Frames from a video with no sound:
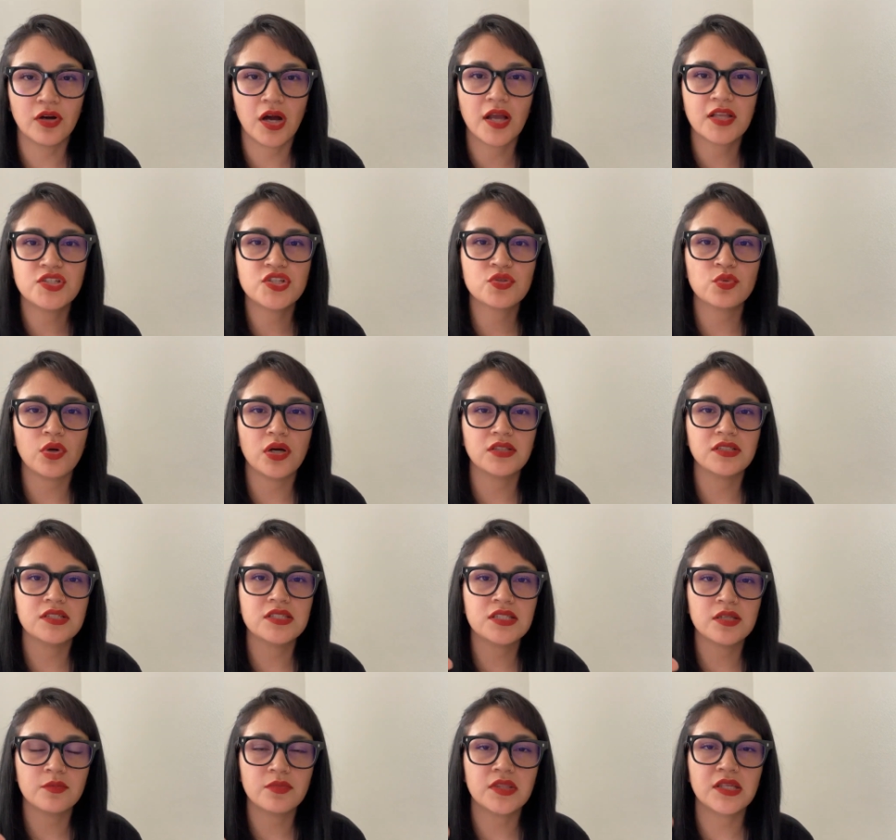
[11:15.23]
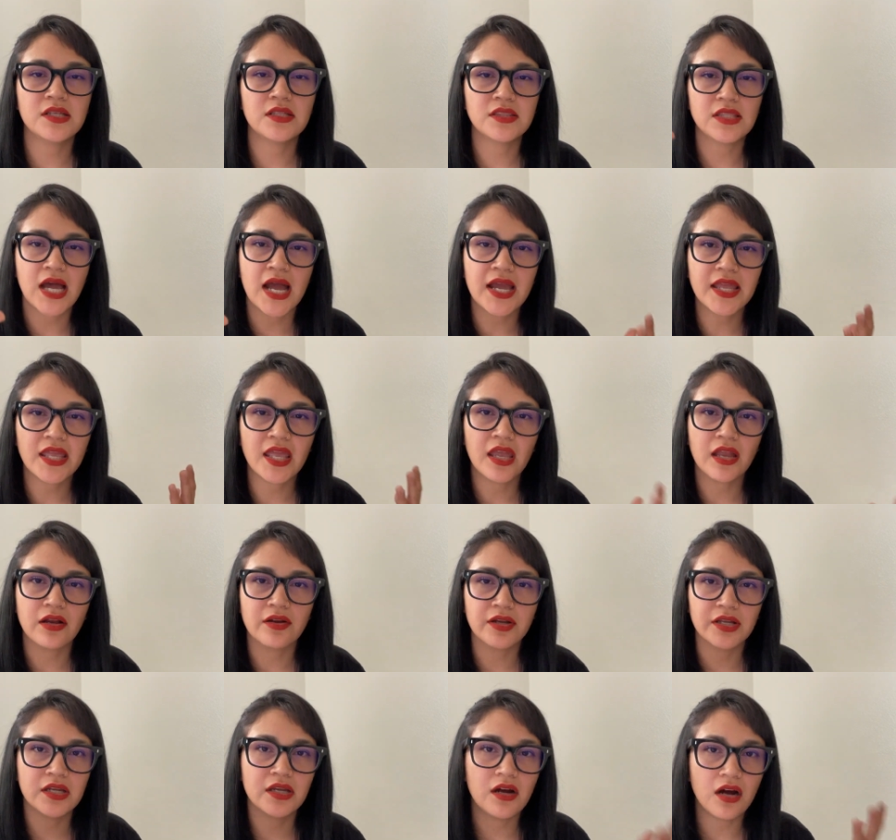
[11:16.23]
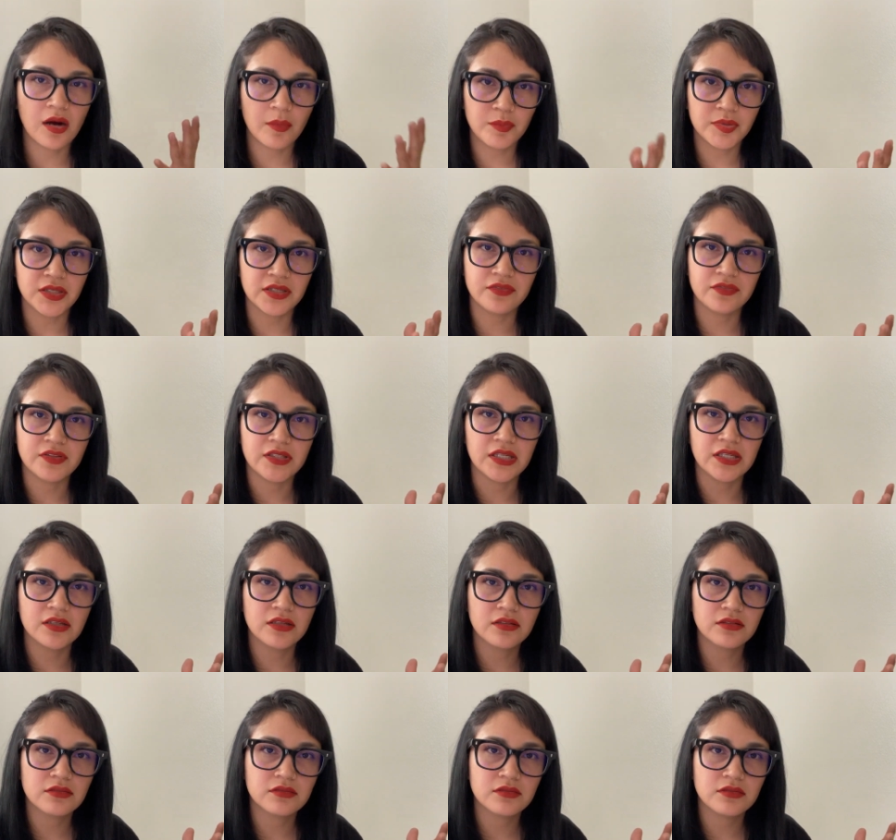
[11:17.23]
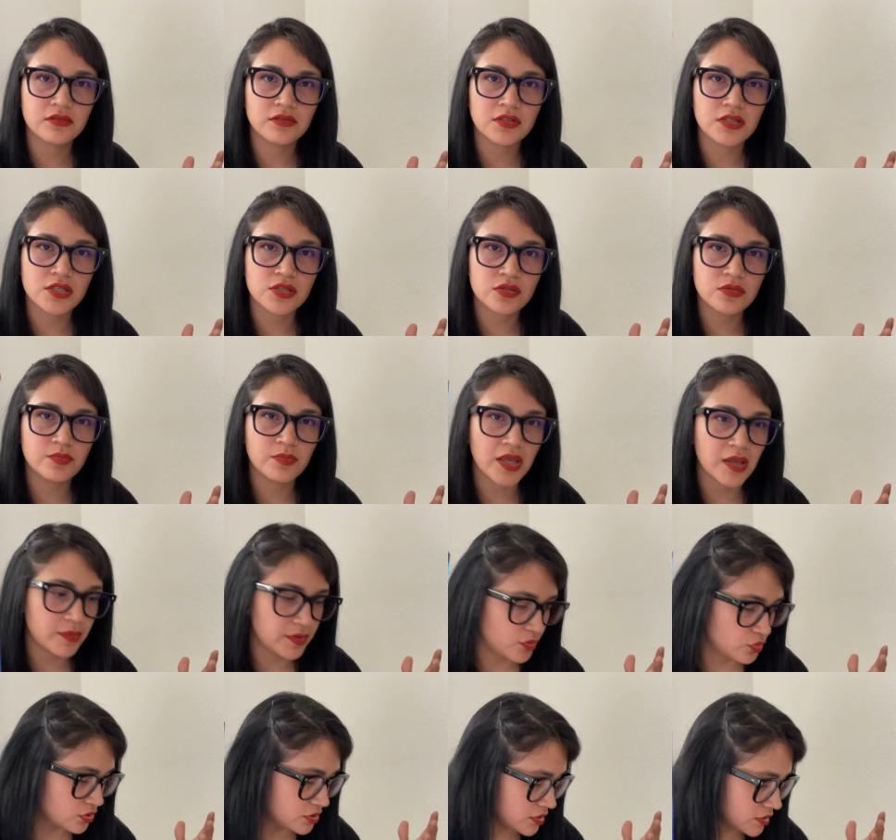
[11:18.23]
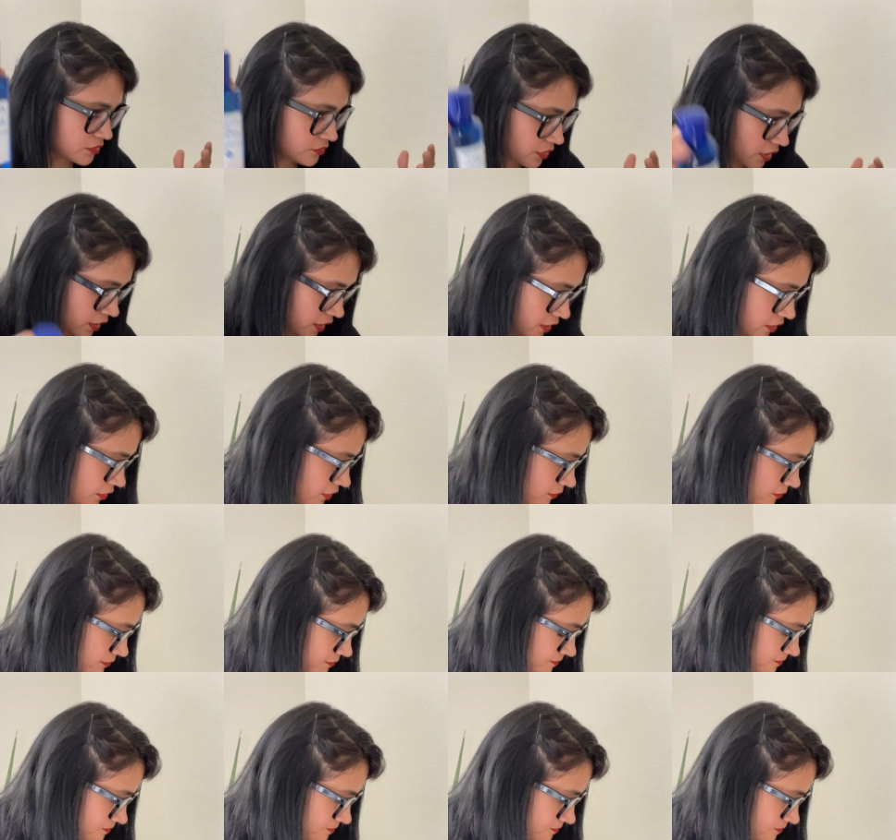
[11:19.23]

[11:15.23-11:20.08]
I just wanted something light, airy, uplifting. This baby was it right here.